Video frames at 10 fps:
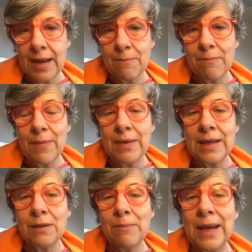
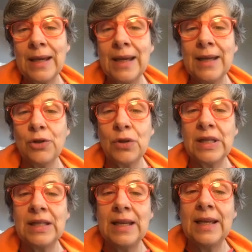it'll make it
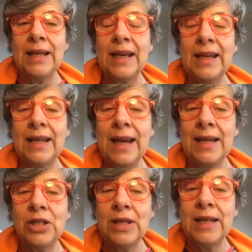interesting,
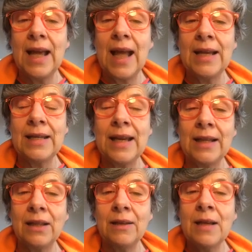engaging, and
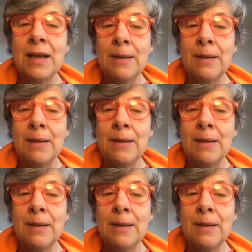it'll